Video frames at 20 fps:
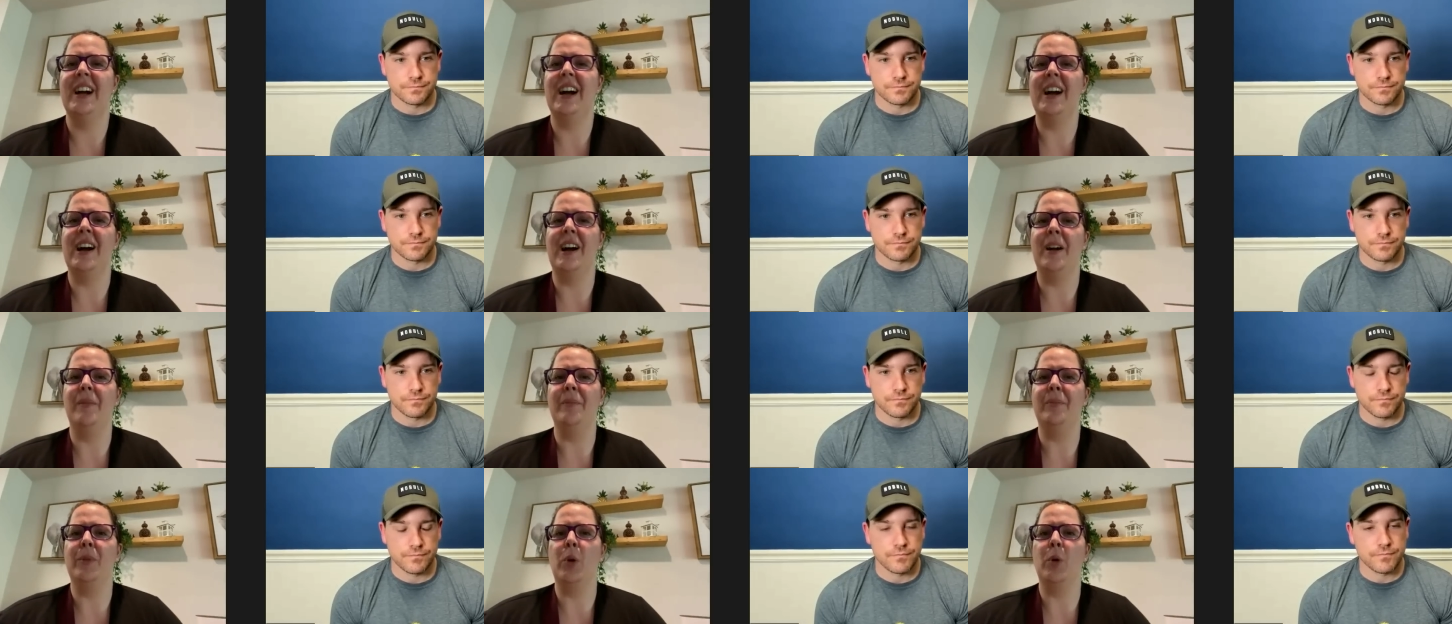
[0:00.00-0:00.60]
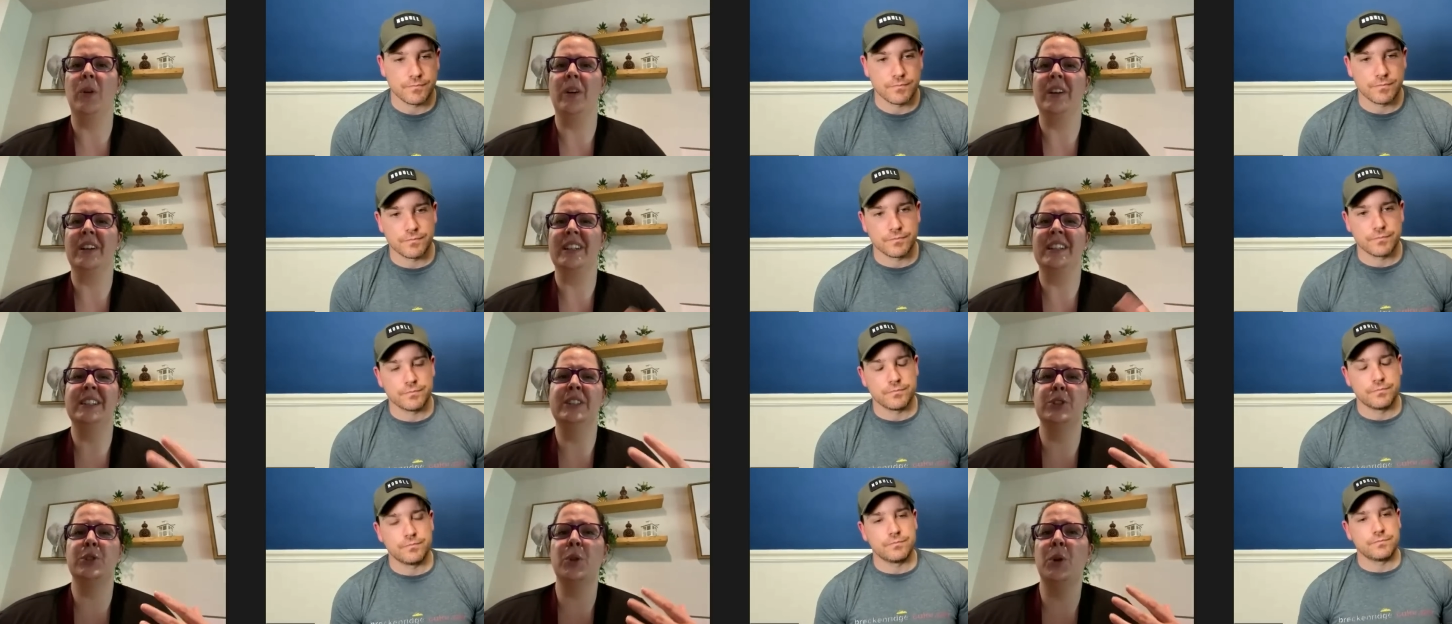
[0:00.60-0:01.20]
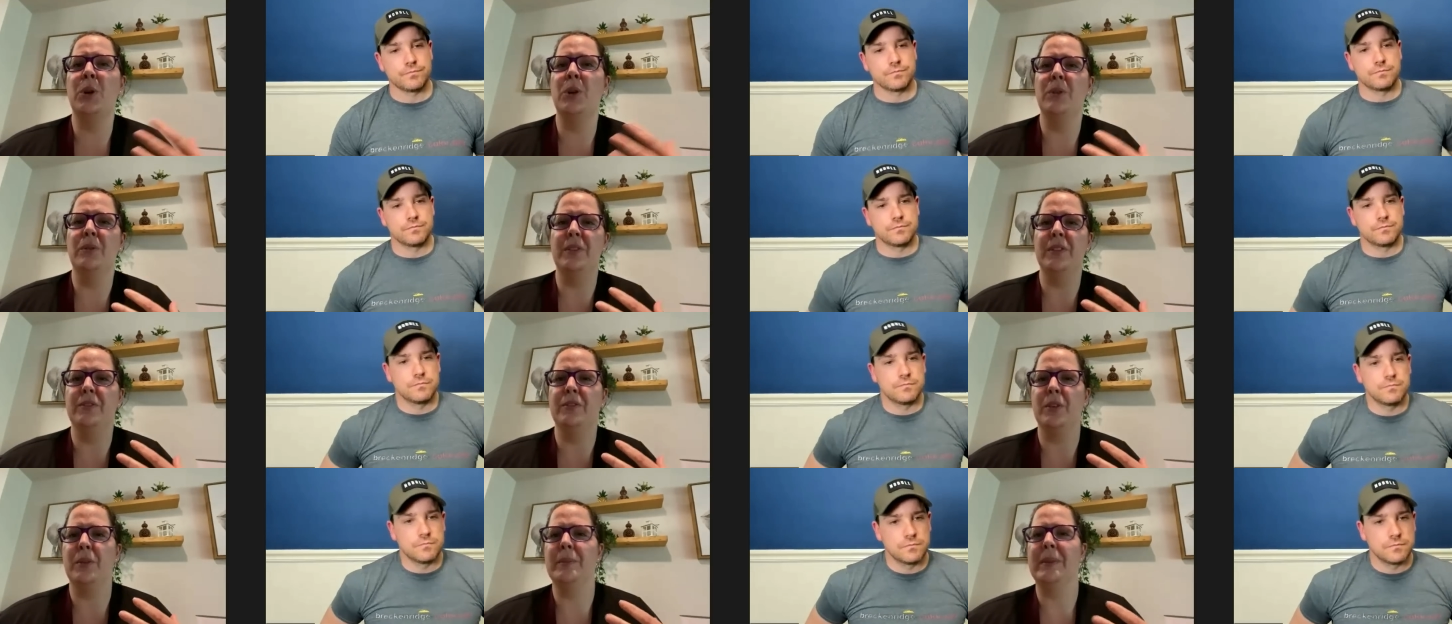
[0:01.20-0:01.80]
Speaker 1: um or control of
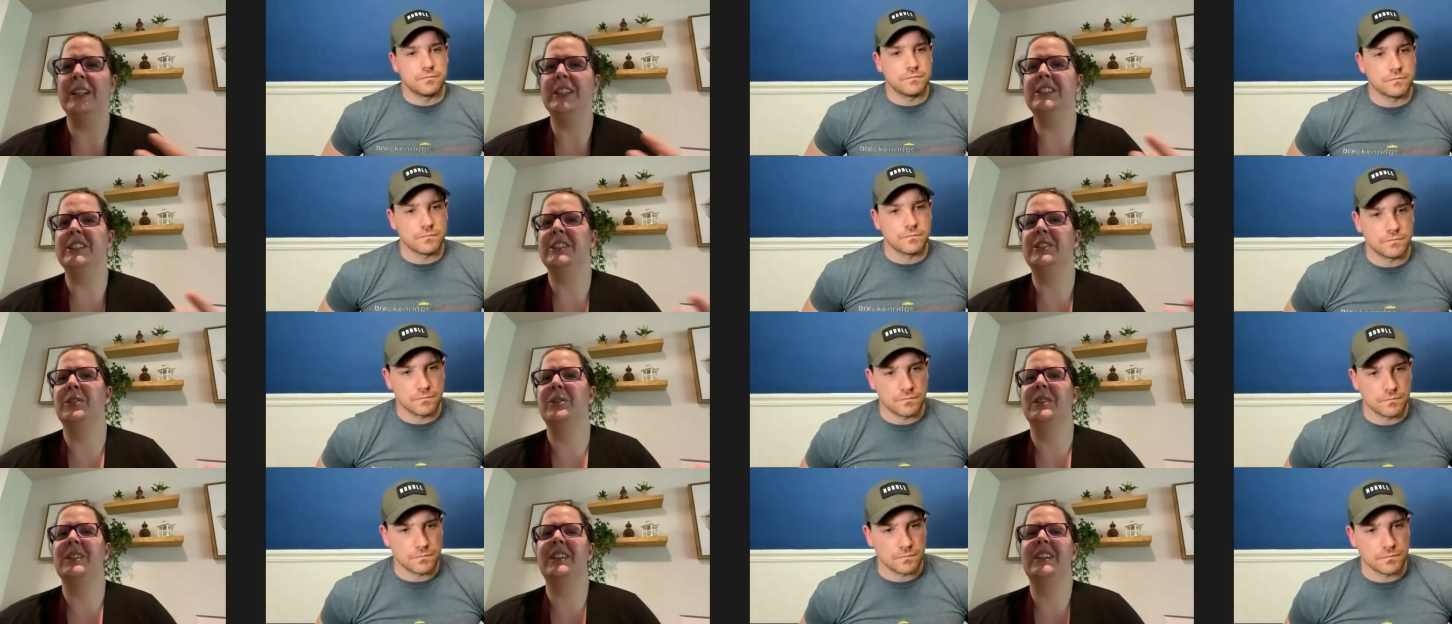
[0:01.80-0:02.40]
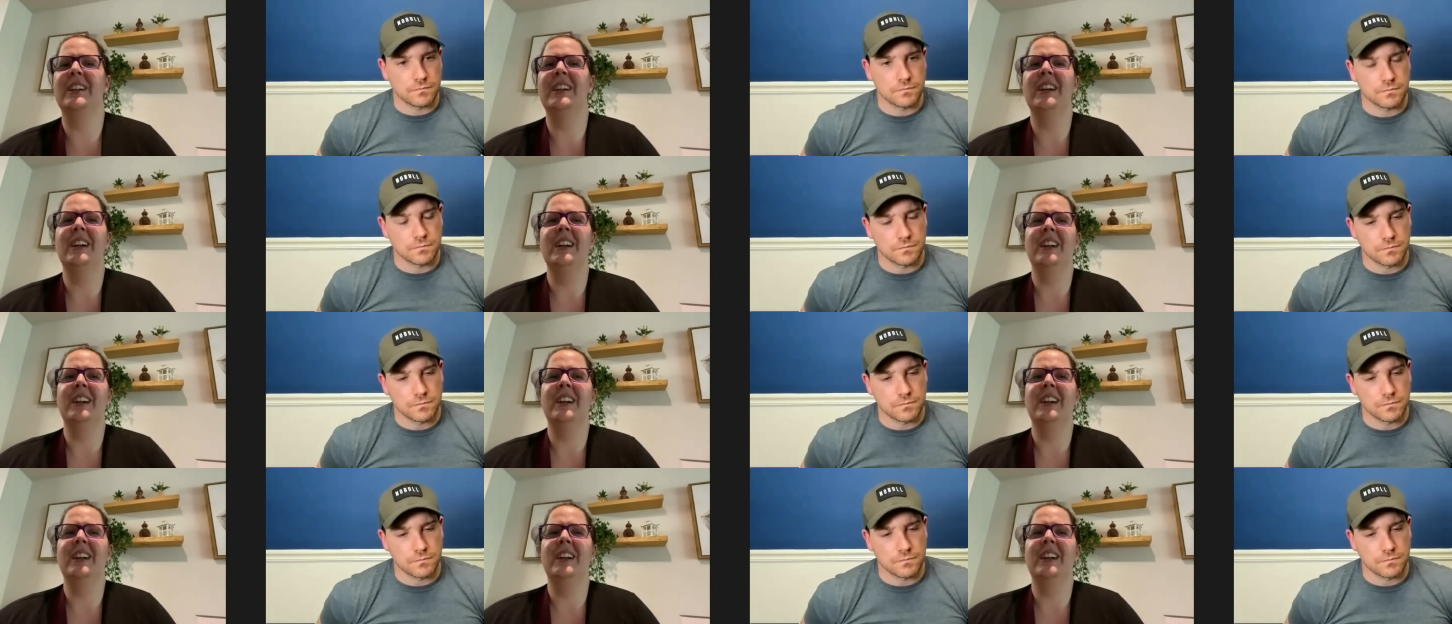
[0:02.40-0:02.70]
information or